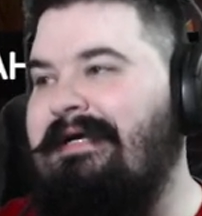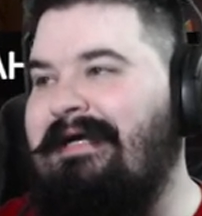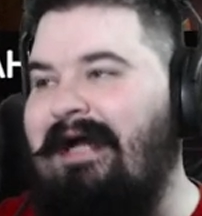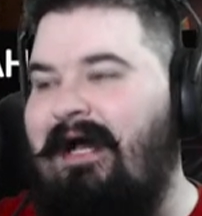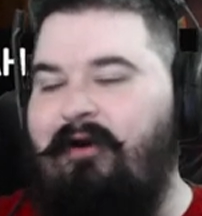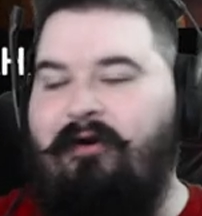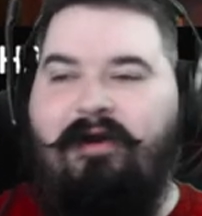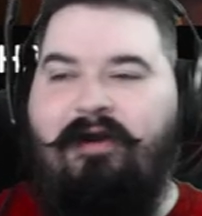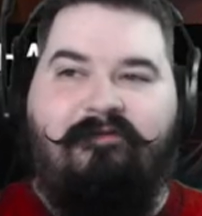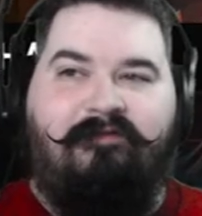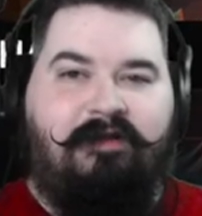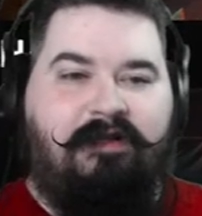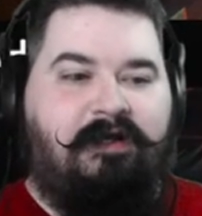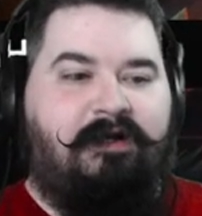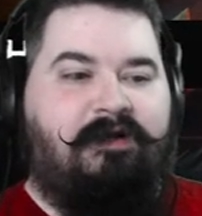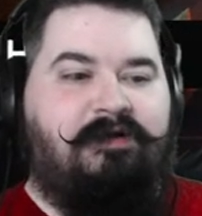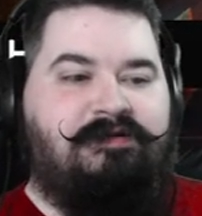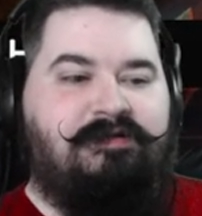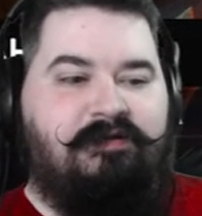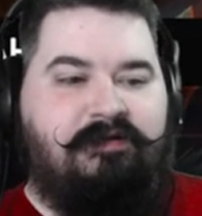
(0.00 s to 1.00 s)
I don't have a
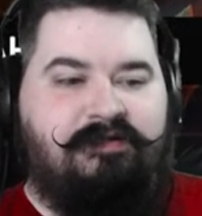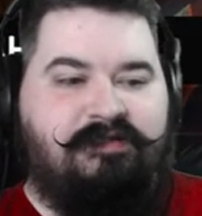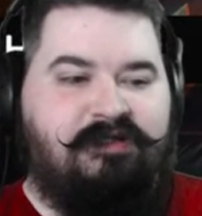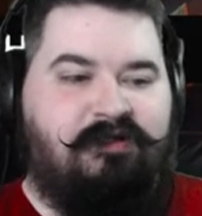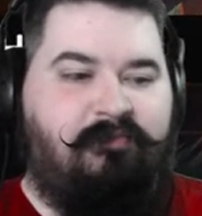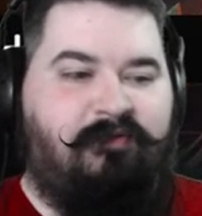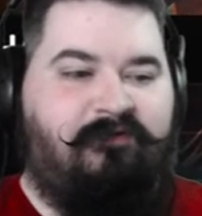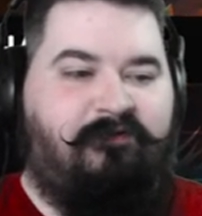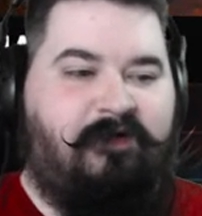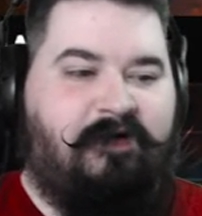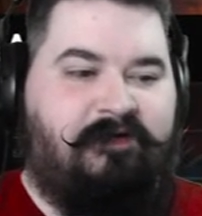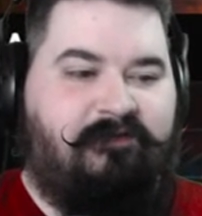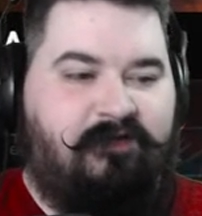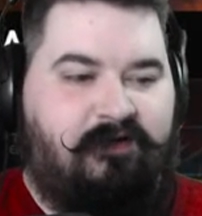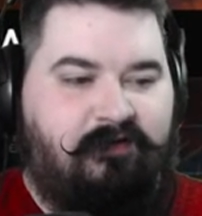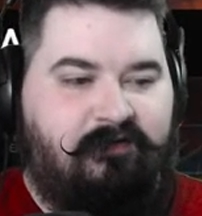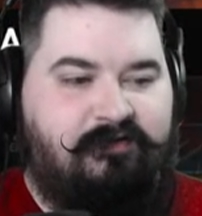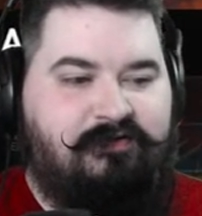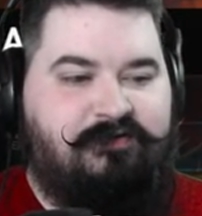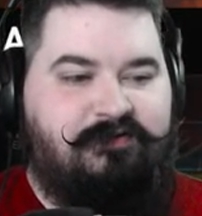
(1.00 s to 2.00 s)
Lego, so this is going to be very,
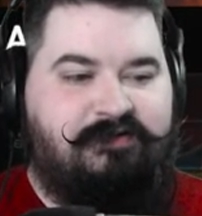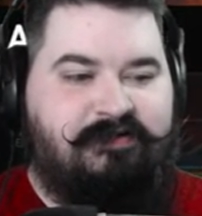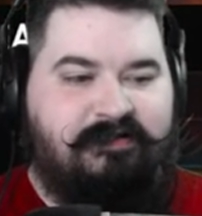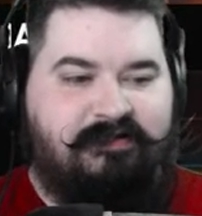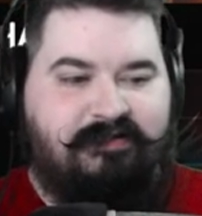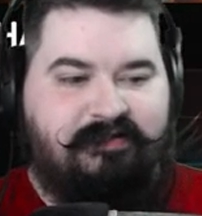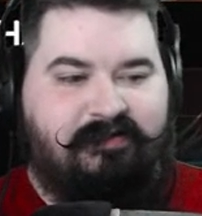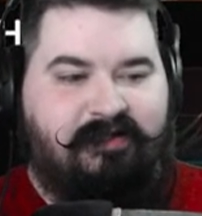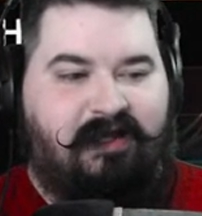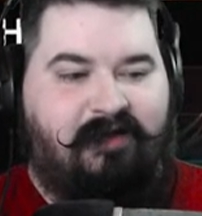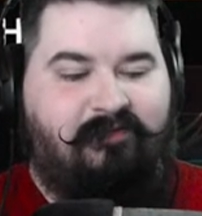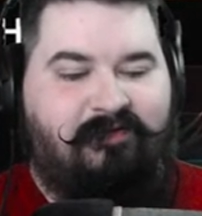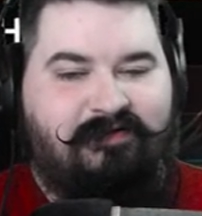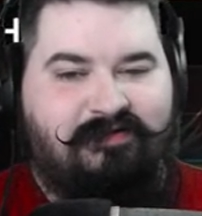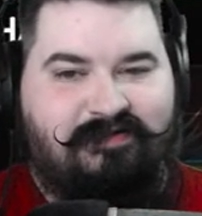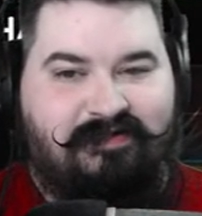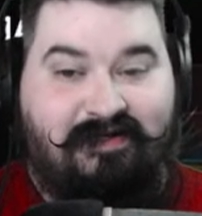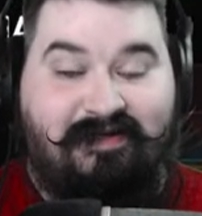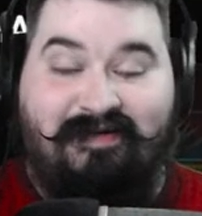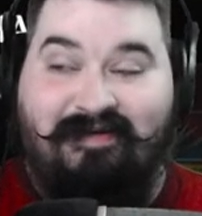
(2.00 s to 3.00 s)
very interesting. Sick
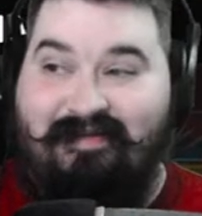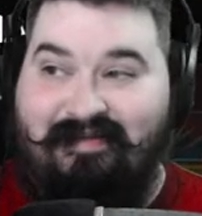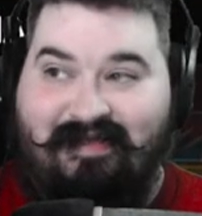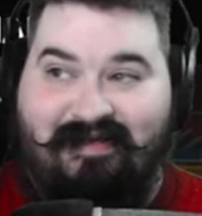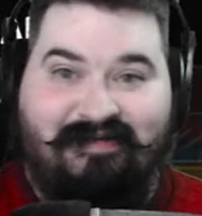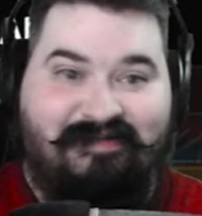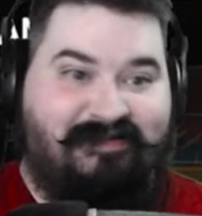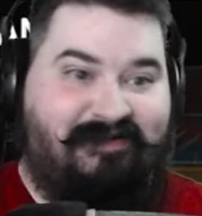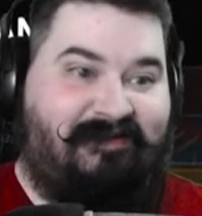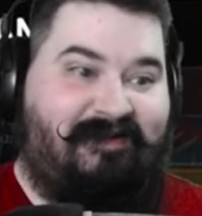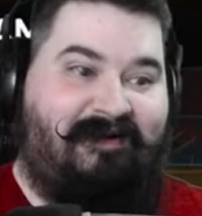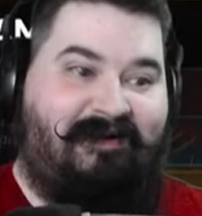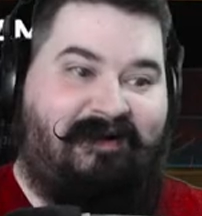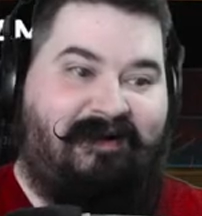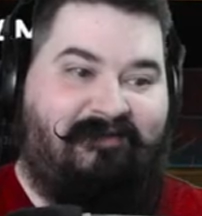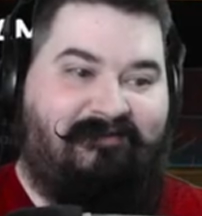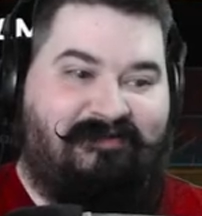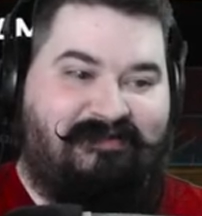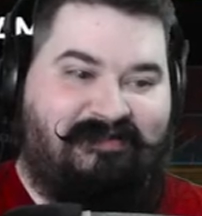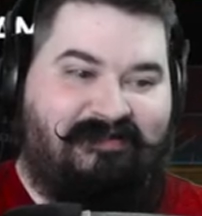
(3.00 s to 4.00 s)
damage? Yeah, that is a lot of
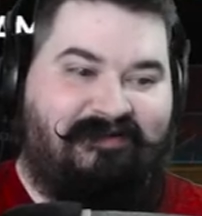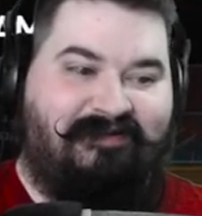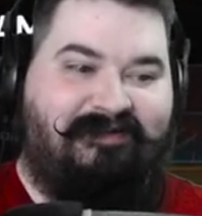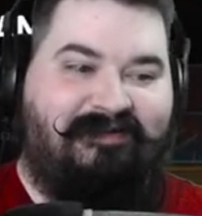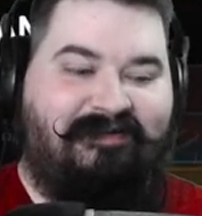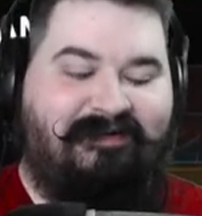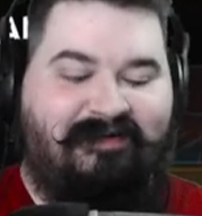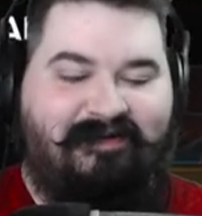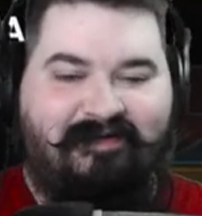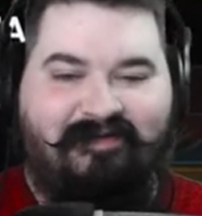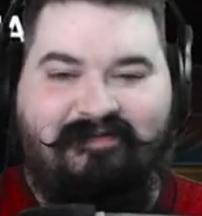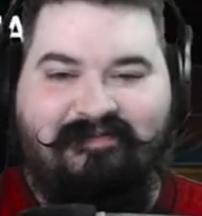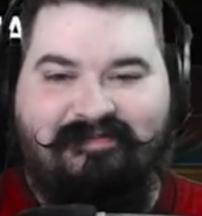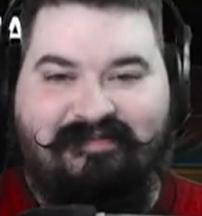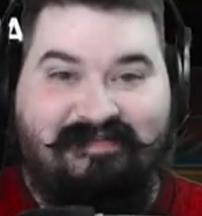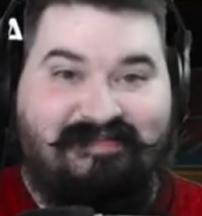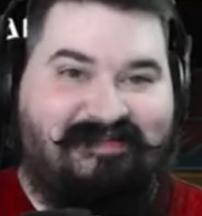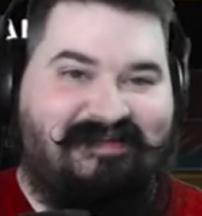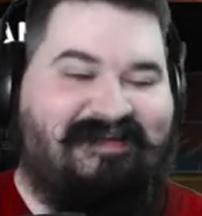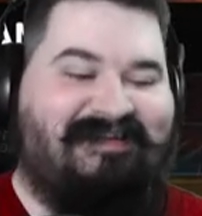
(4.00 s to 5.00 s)
damage, though.
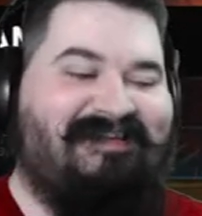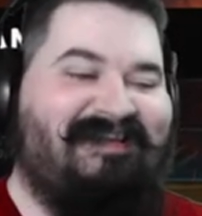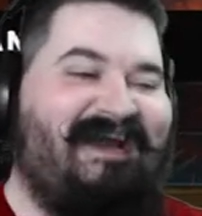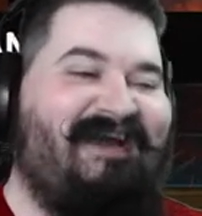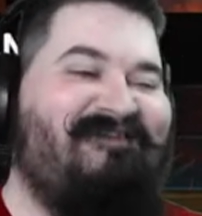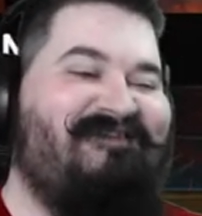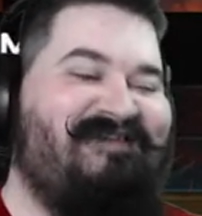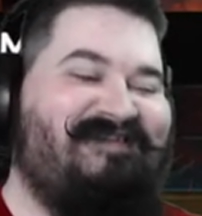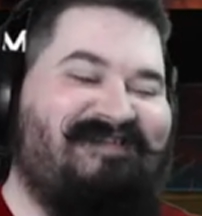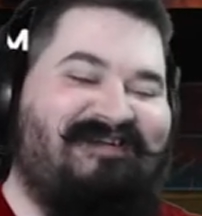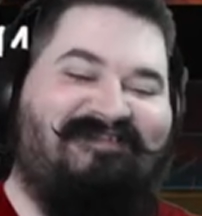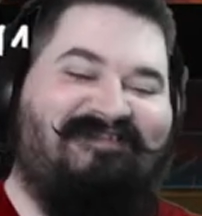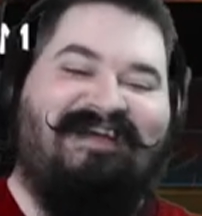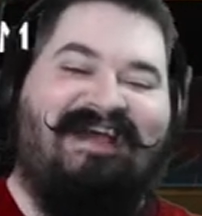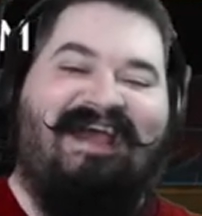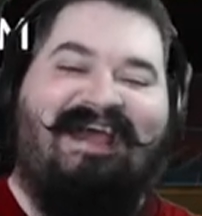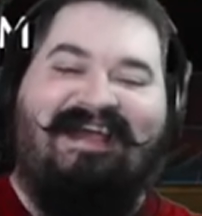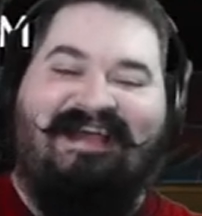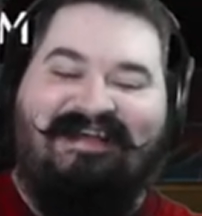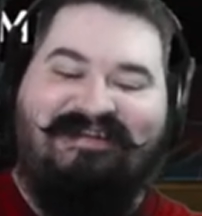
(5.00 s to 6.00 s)
Sick damage?
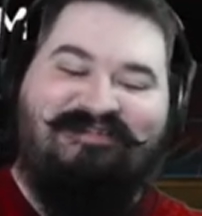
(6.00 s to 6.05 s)
Okay.